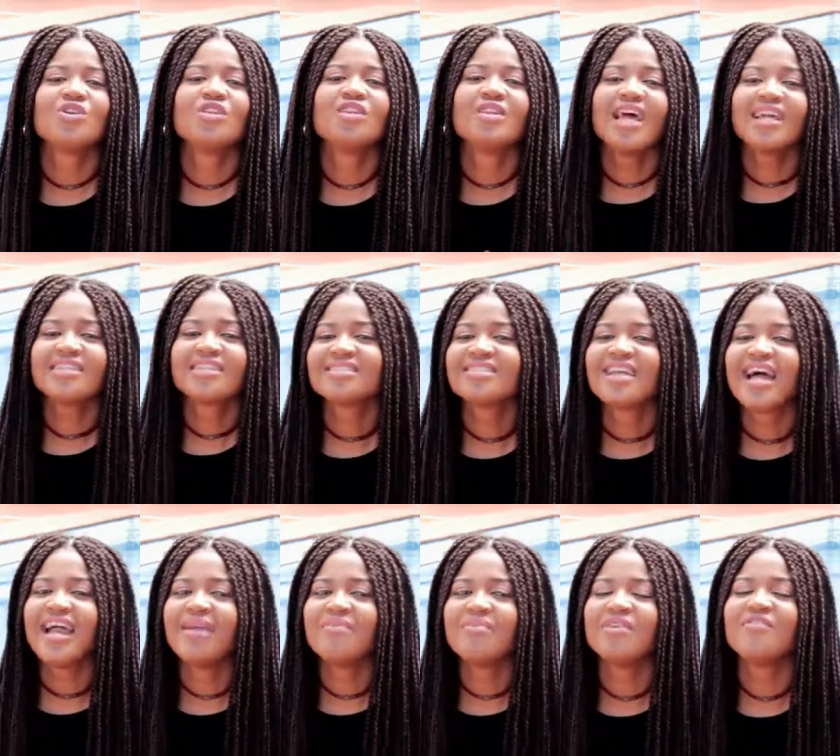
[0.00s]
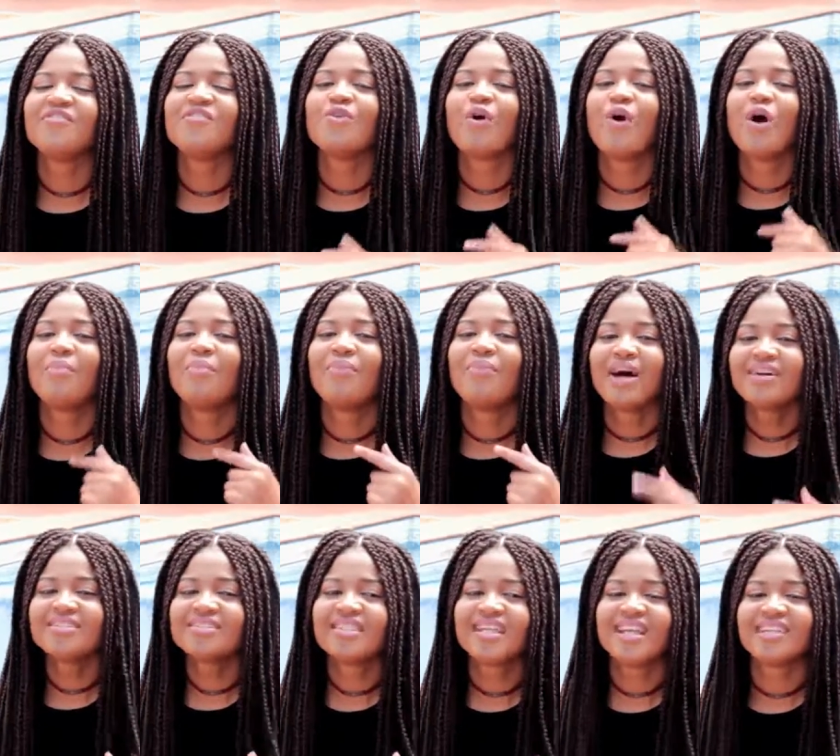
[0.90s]
So next time, if you're
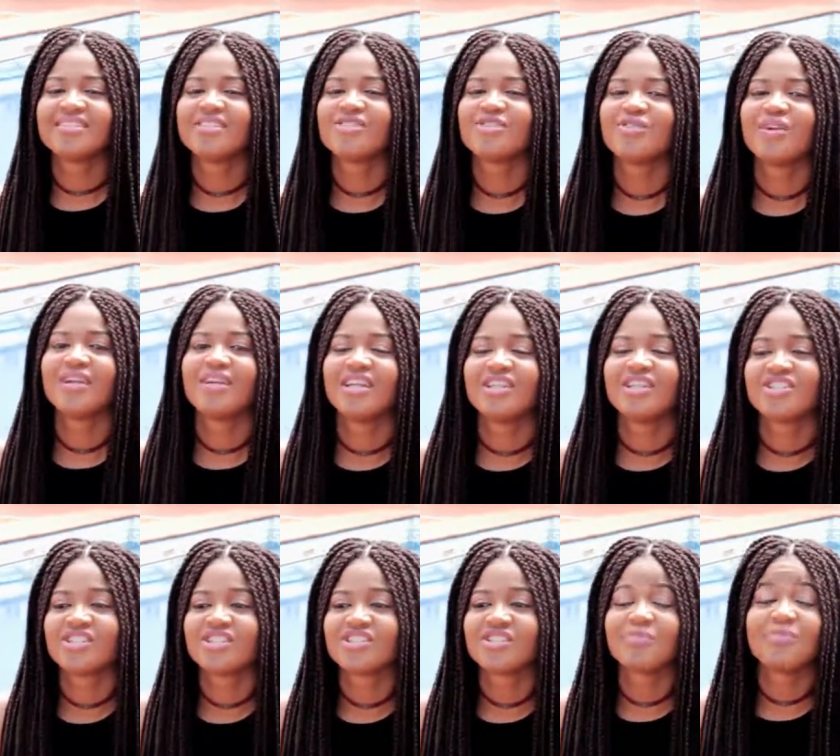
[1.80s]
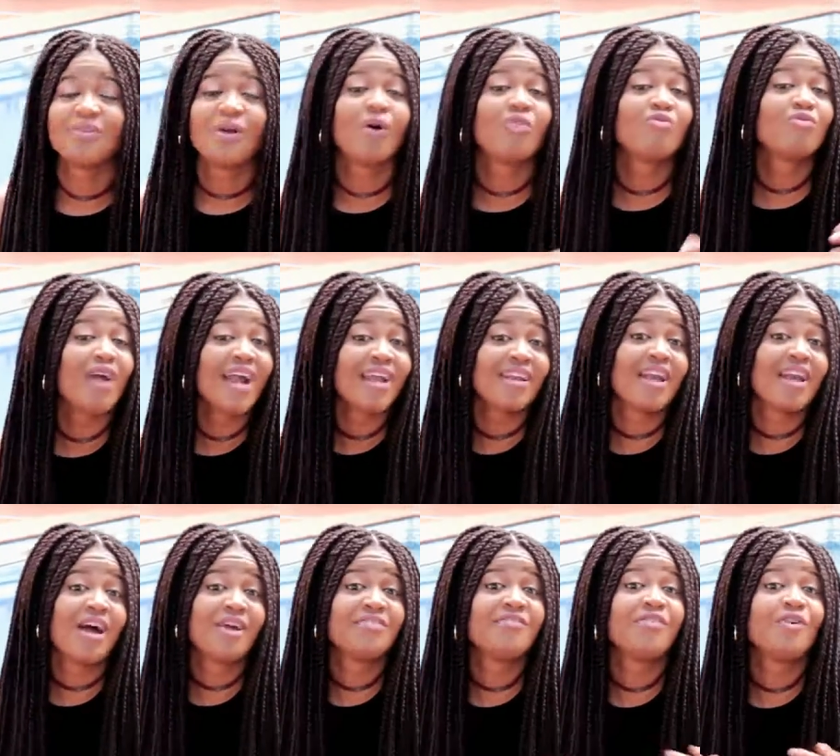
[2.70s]
about to get into a relationship, right
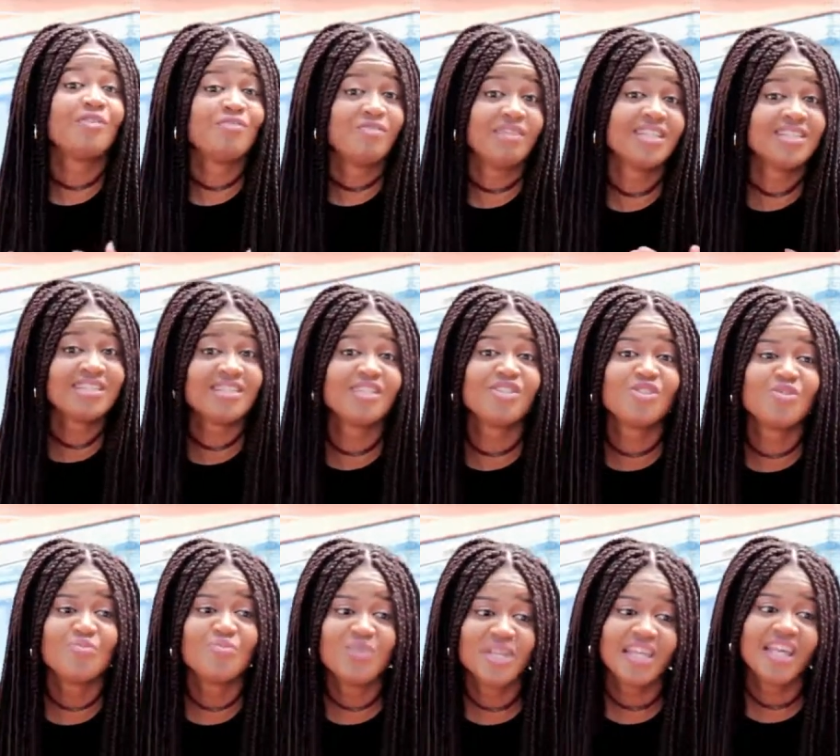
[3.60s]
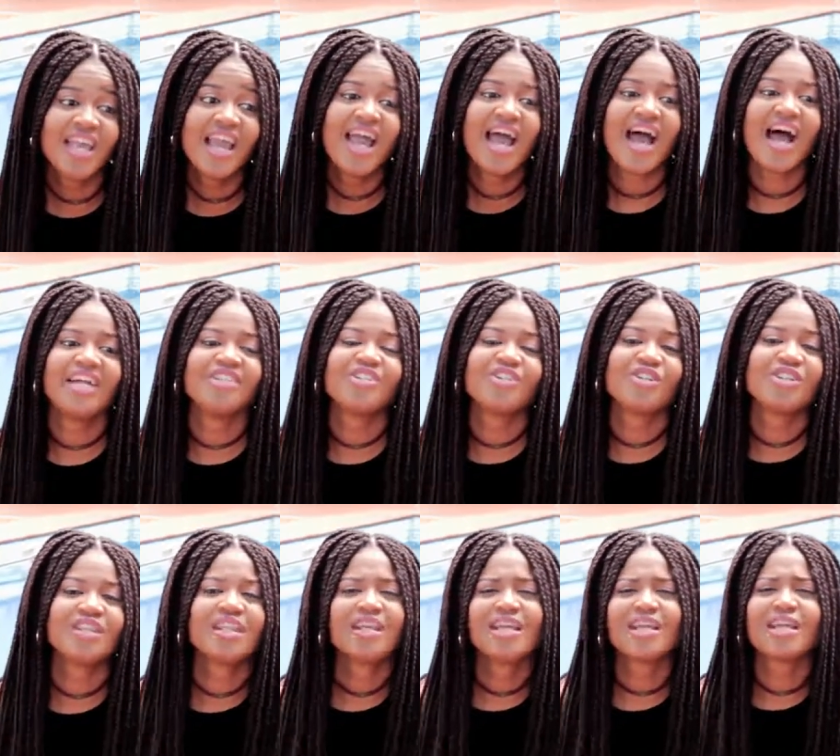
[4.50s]
now, if you're listening to me and you're
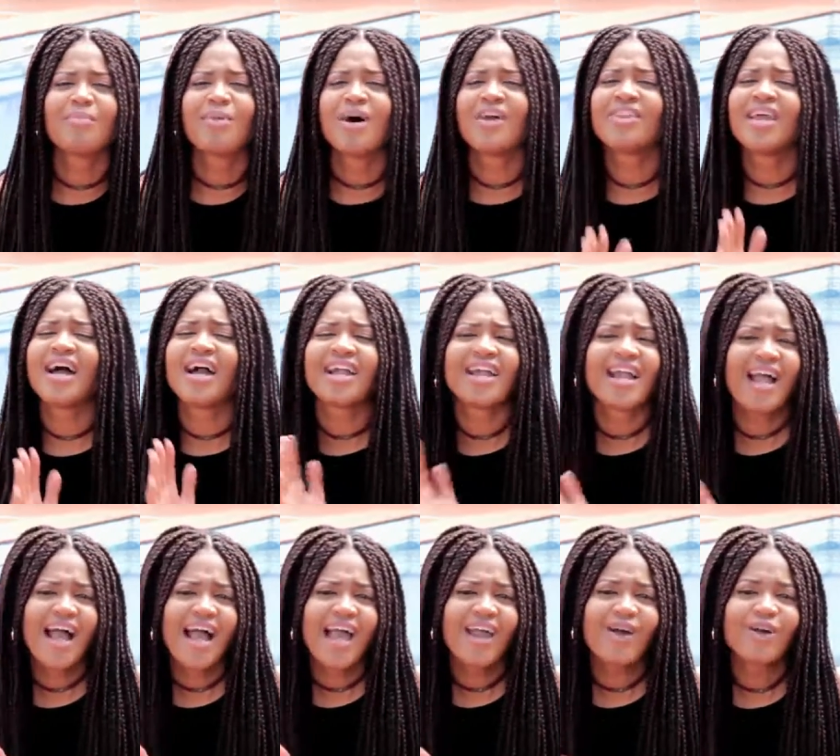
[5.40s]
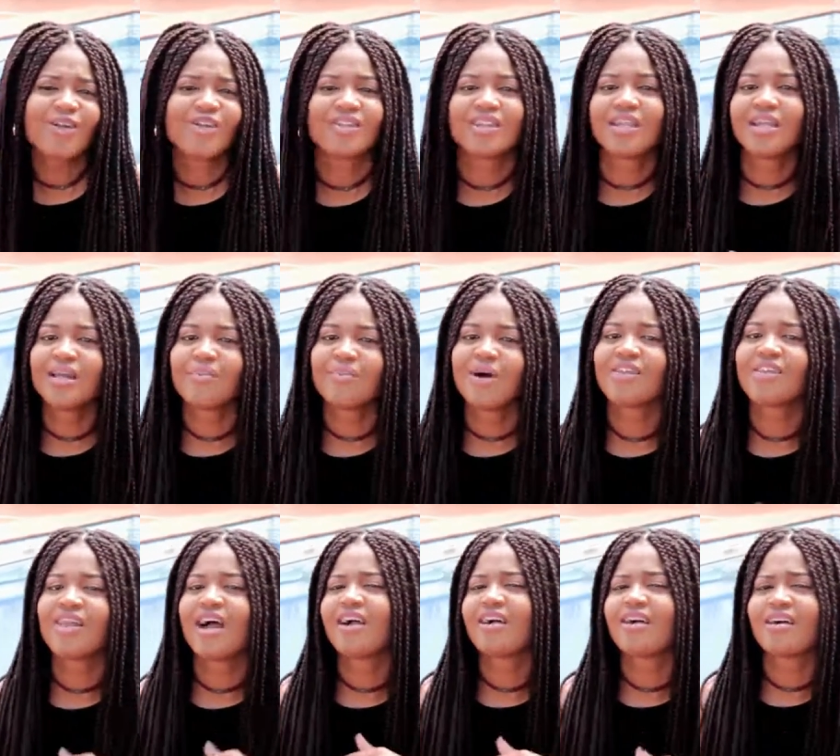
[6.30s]
thinking about that guy or you're thinking
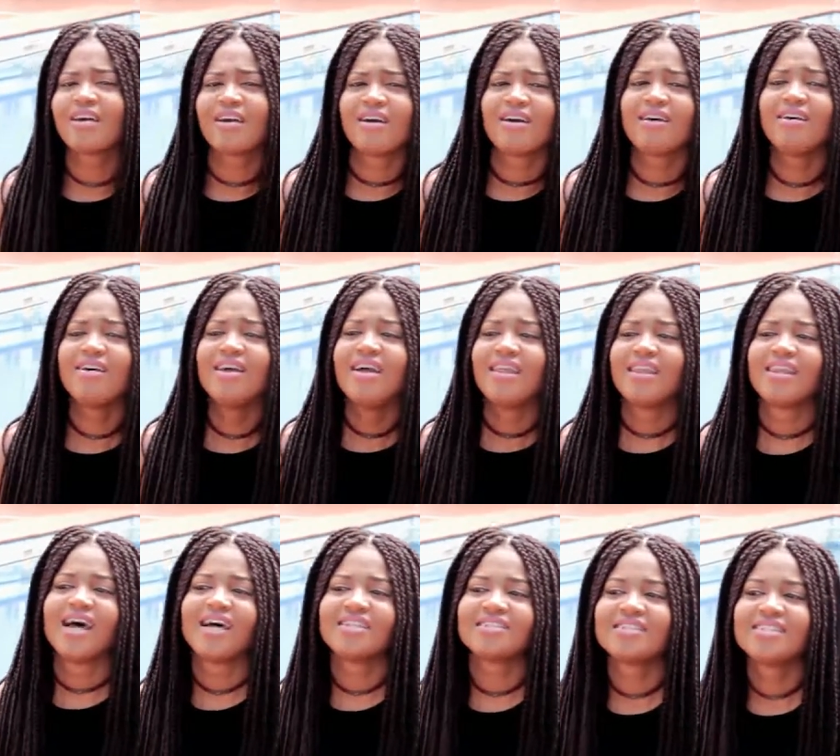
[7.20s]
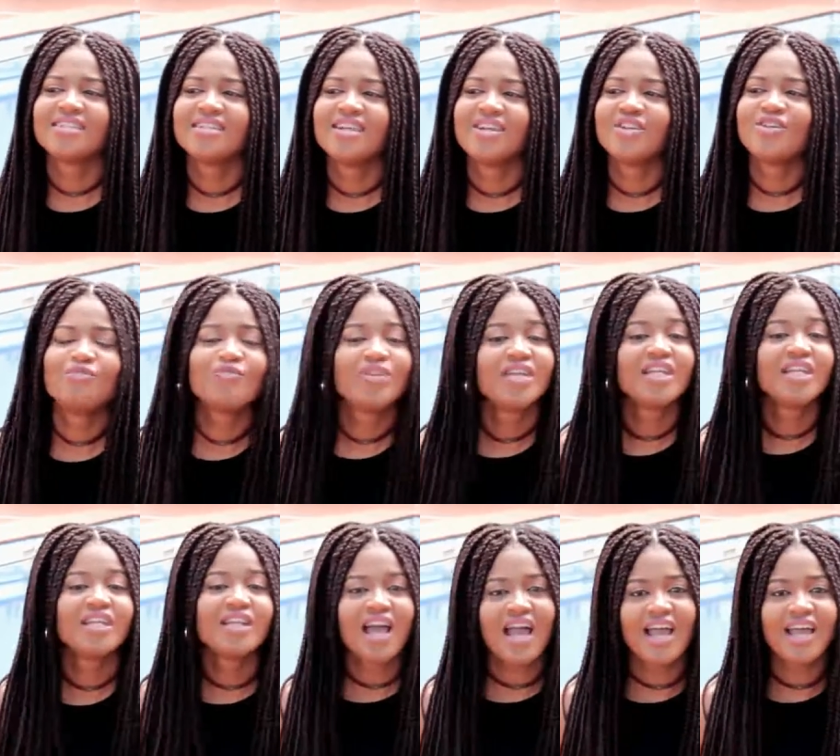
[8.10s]
about that girl that you
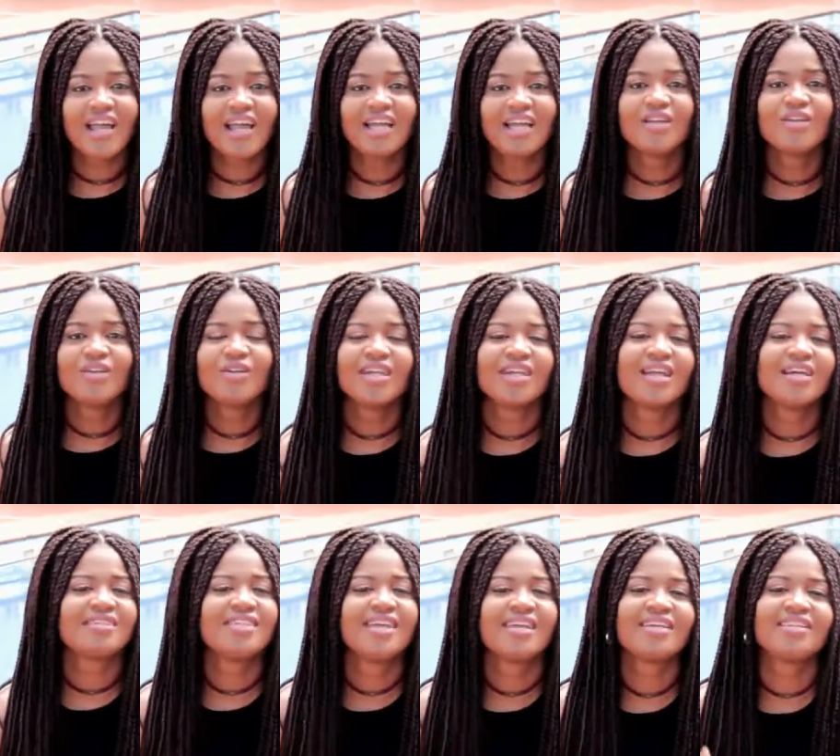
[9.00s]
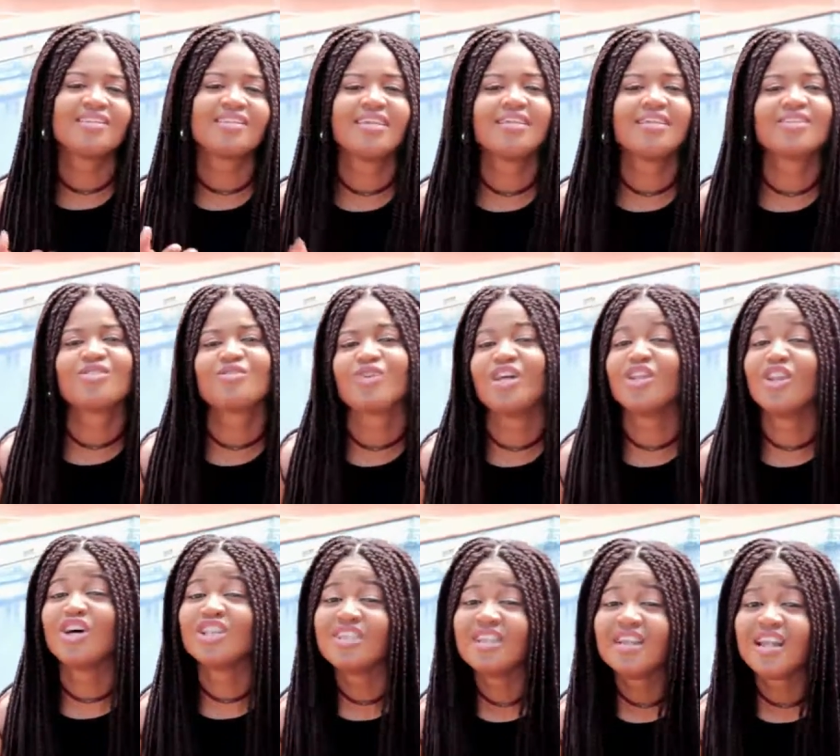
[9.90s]
really like and you're looking at taking things to
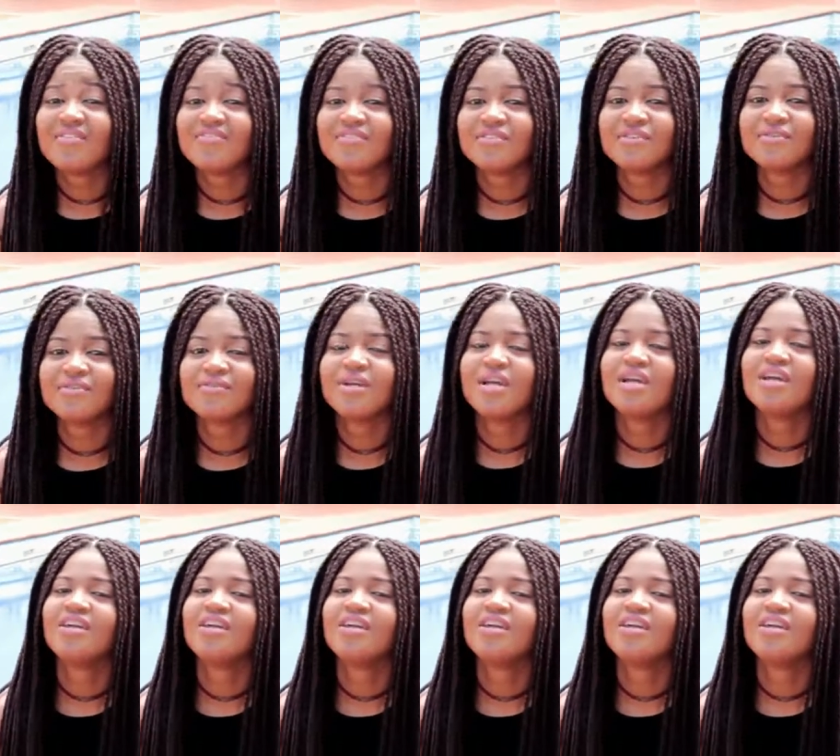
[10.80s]
another level,